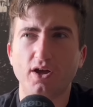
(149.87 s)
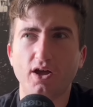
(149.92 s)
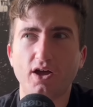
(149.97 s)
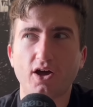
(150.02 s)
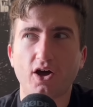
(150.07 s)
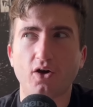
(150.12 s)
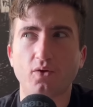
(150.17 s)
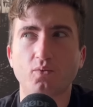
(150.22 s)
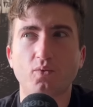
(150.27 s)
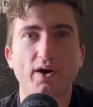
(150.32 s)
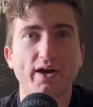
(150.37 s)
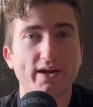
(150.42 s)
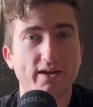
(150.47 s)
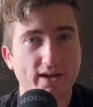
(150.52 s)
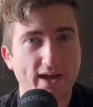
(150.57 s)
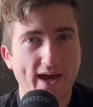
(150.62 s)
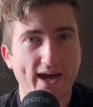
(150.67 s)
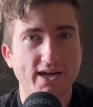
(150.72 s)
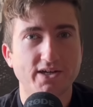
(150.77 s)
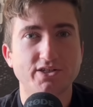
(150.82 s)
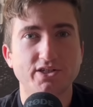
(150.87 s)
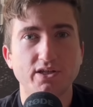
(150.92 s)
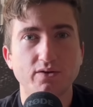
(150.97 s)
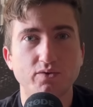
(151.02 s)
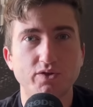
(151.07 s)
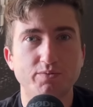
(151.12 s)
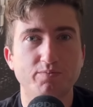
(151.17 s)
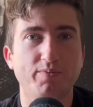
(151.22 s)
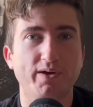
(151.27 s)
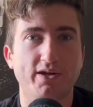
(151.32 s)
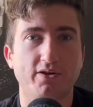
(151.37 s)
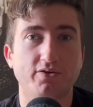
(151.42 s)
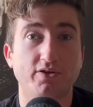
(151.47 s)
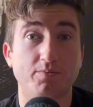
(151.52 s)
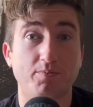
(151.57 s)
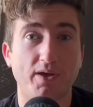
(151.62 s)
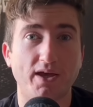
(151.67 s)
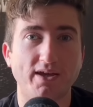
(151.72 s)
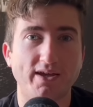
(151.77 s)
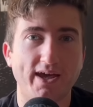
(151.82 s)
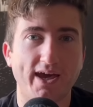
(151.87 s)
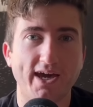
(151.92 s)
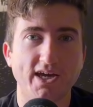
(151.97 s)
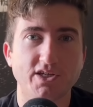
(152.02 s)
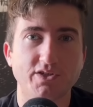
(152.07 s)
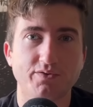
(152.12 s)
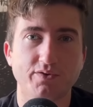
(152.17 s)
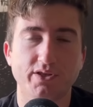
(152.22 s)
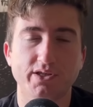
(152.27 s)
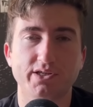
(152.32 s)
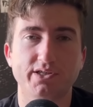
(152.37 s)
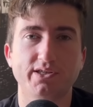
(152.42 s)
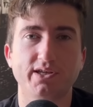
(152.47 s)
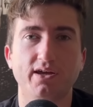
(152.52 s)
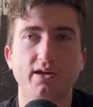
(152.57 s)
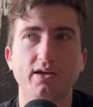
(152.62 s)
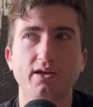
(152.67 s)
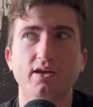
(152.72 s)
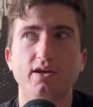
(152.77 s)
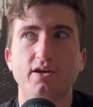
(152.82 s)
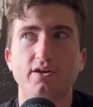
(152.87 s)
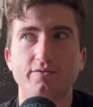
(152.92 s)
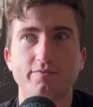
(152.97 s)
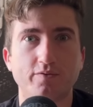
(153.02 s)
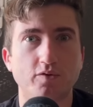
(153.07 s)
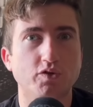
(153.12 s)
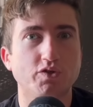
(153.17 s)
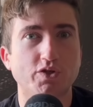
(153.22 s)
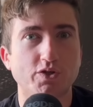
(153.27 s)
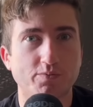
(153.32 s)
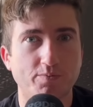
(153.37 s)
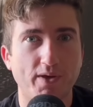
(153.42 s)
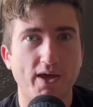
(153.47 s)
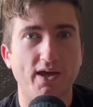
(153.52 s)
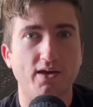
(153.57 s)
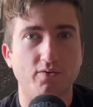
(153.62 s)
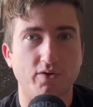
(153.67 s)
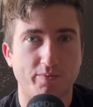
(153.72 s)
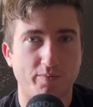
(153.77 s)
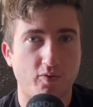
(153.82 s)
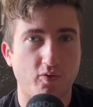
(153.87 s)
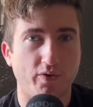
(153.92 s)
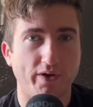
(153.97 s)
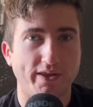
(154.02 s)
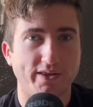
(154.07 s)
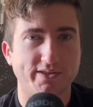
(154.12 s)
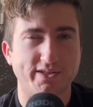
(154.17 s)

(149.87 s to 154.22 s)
on why it actually was better to pay cash for the stay versus paying with points.